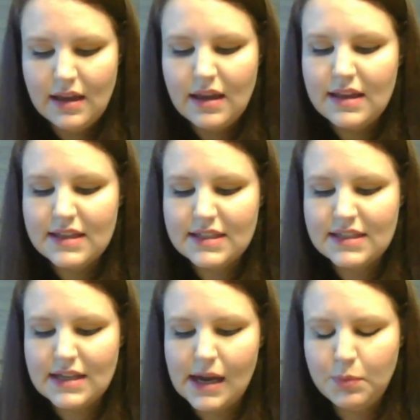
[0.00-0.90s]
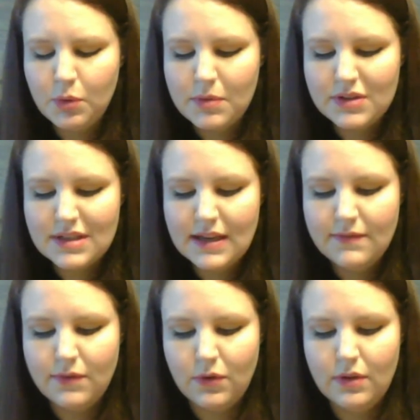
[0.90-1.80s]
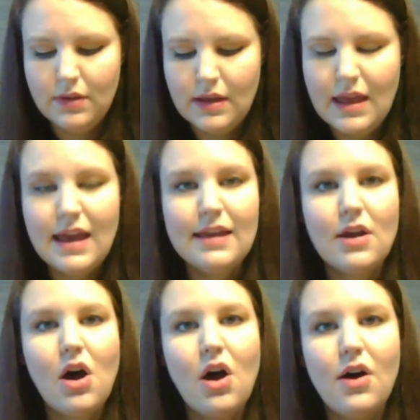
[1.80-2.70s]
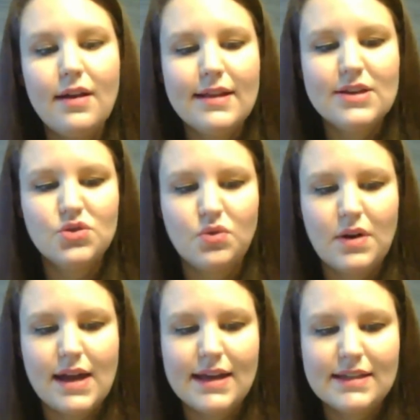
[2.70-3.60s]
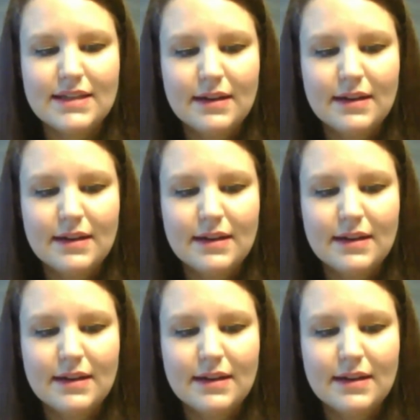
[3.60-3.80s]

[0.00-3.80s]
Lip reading: his disciple most needful, and all is right.